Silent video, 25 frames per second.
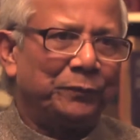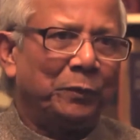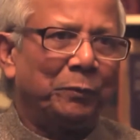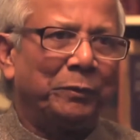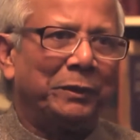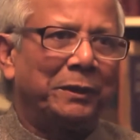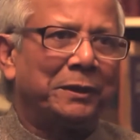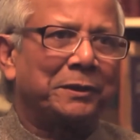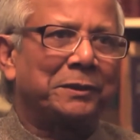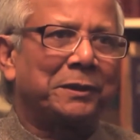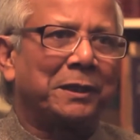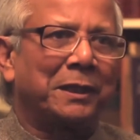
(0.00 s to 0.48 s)

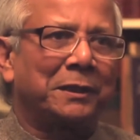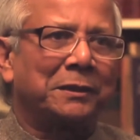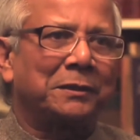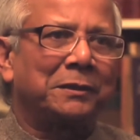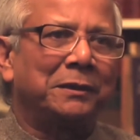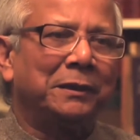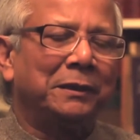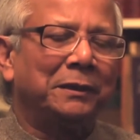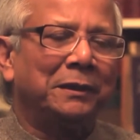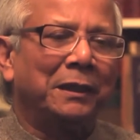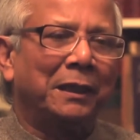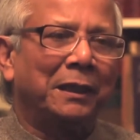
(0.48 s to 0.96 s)
We
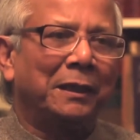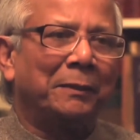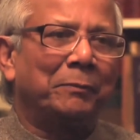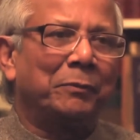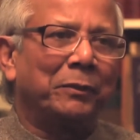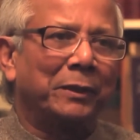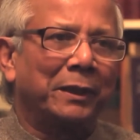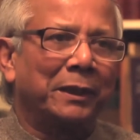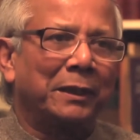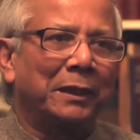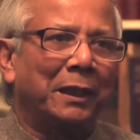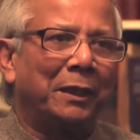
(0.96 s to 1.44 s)
discussed and
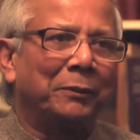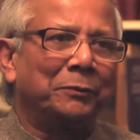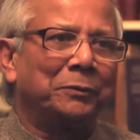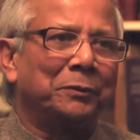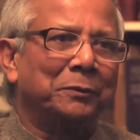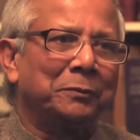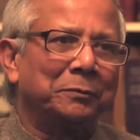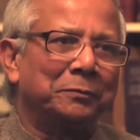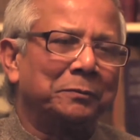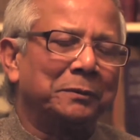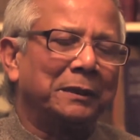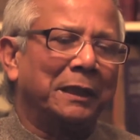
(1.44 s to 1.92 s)
elaborate how
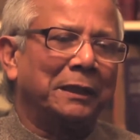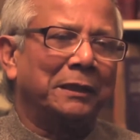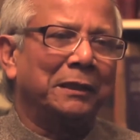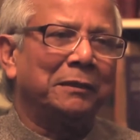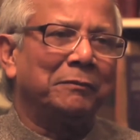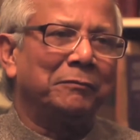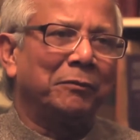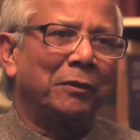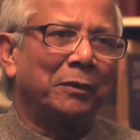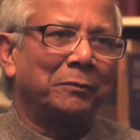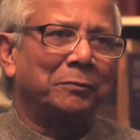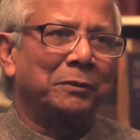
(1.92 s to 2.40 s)
to get
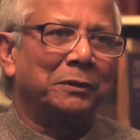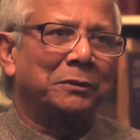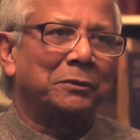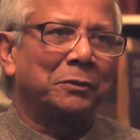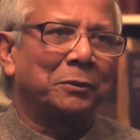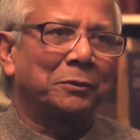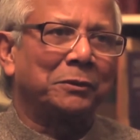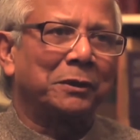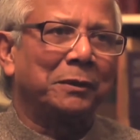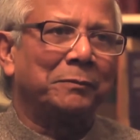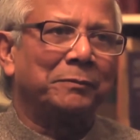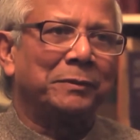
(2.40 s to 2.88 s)
involved with
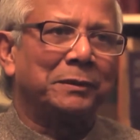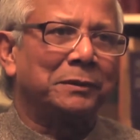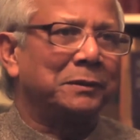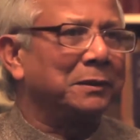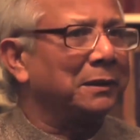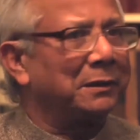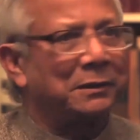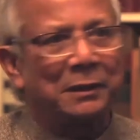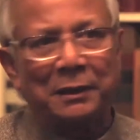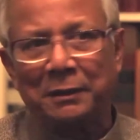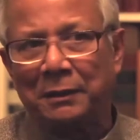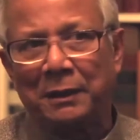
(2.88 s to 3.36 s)
social
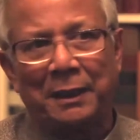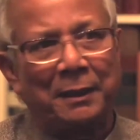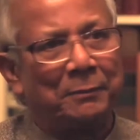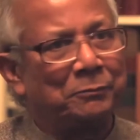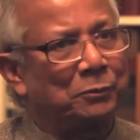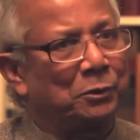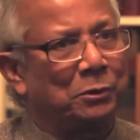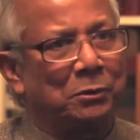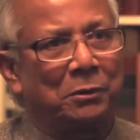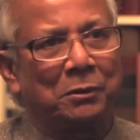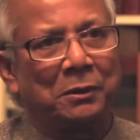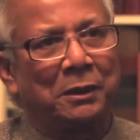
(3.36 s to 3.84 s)
business, and I'm
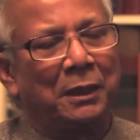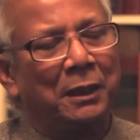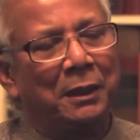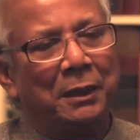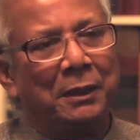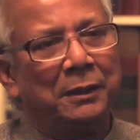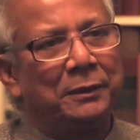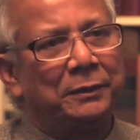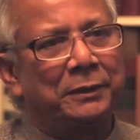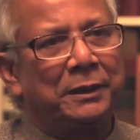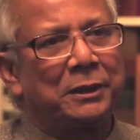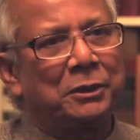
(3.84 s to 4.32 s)
sure
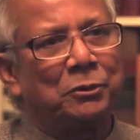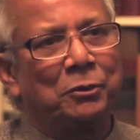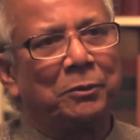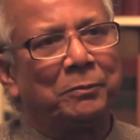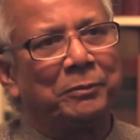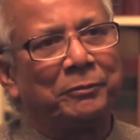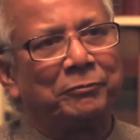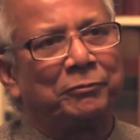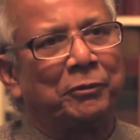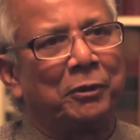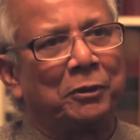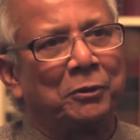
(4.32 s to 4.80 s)
this will
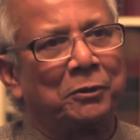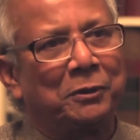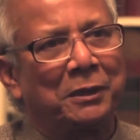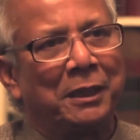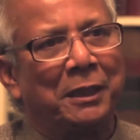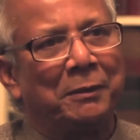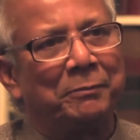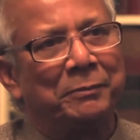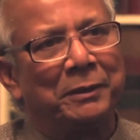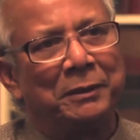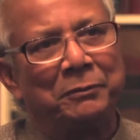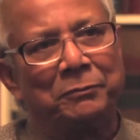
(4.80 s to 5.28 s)
be followed
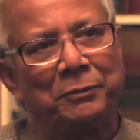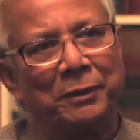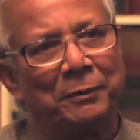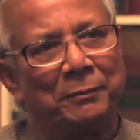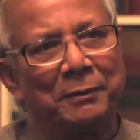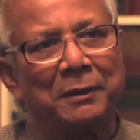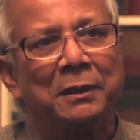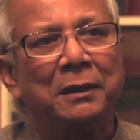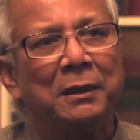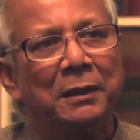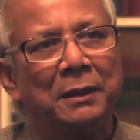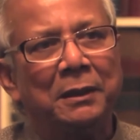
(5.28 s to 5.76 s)
up and we
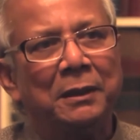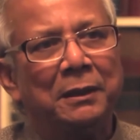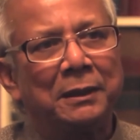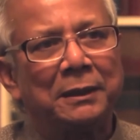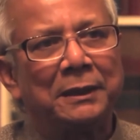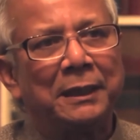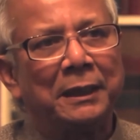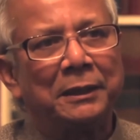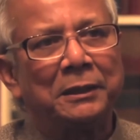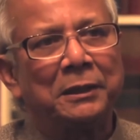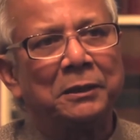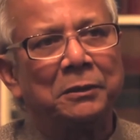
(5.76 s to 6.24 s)
will
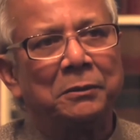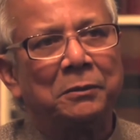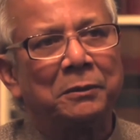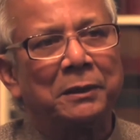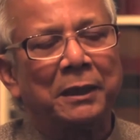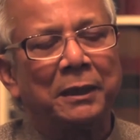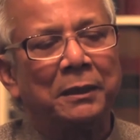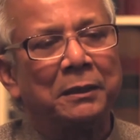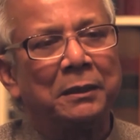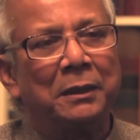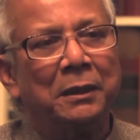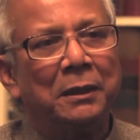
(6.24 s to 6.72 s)
get into
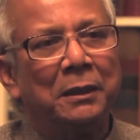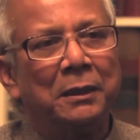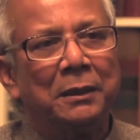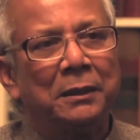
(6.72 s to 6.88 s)
things.